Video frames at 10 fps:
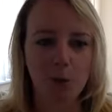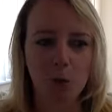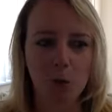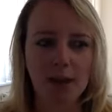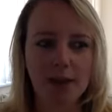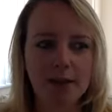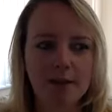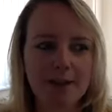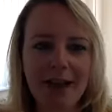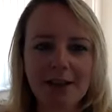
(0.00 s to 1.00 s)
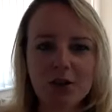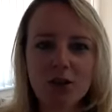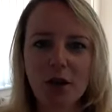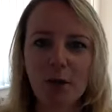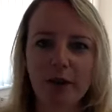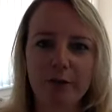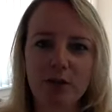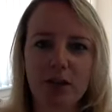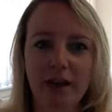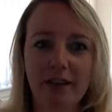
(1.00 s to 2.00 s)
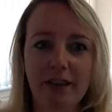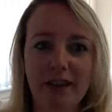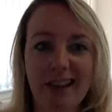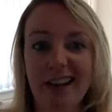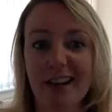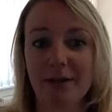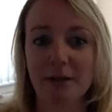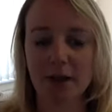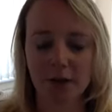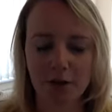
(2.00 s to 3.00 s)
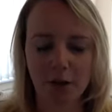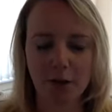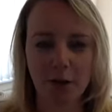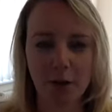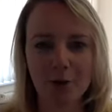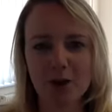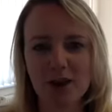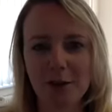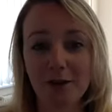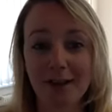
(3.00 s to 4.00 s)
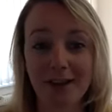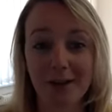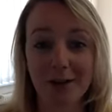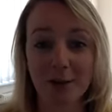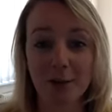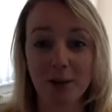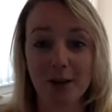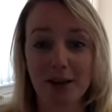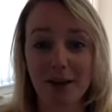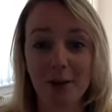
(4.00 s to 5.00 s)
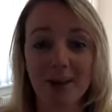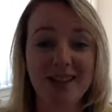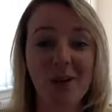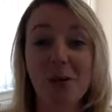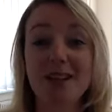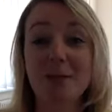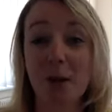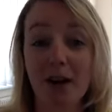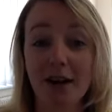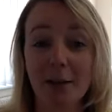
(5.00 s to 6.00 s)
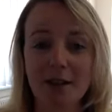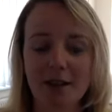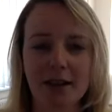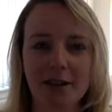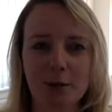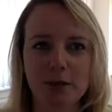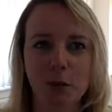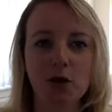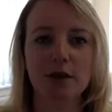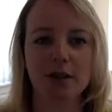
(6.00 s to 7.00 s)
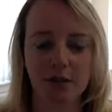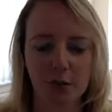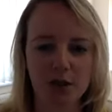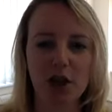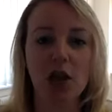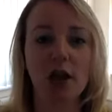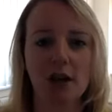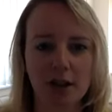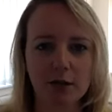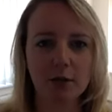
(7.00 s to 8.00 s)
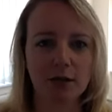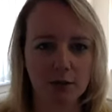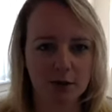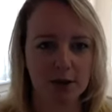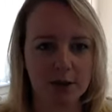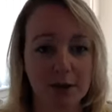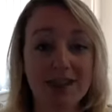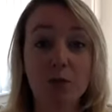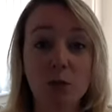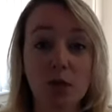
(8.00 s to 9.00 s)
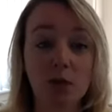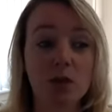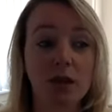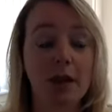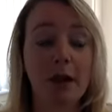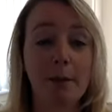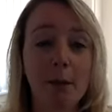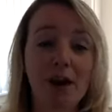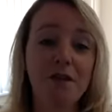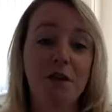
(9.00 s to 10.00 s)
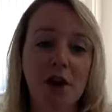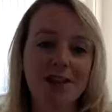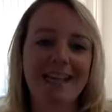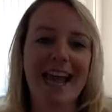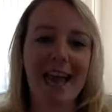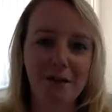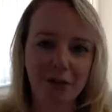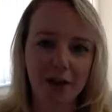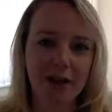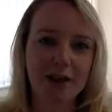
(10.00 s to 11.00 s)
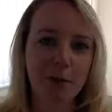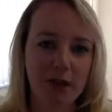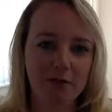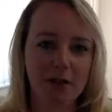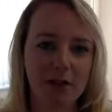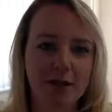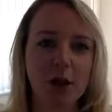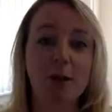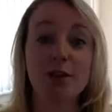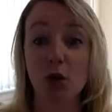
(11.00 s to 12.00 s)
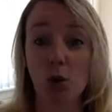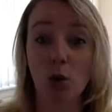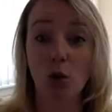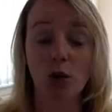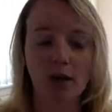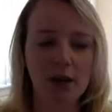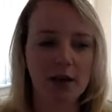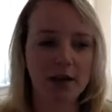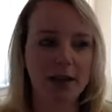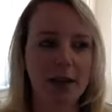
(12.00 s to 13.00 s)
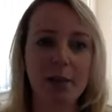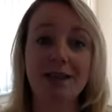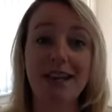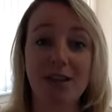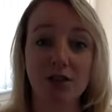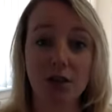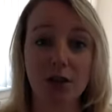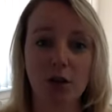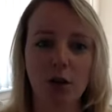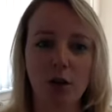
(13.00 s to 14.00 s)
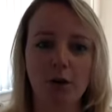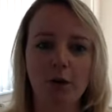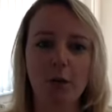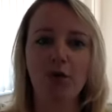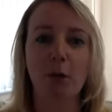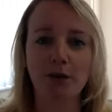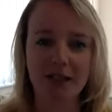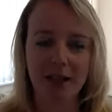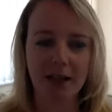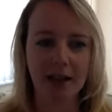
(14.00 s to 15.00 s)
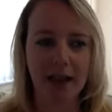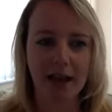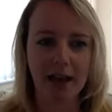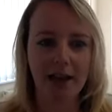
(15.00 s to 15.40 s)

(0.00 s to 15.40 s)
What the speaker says: we tend to shy away from sharing the negative stuff. So I thought I would do a little video this morning. I'm always smiling because I think it's always positive to learn and all these sorts of things. But this morning was my first ever experience going to court to get possession of a property that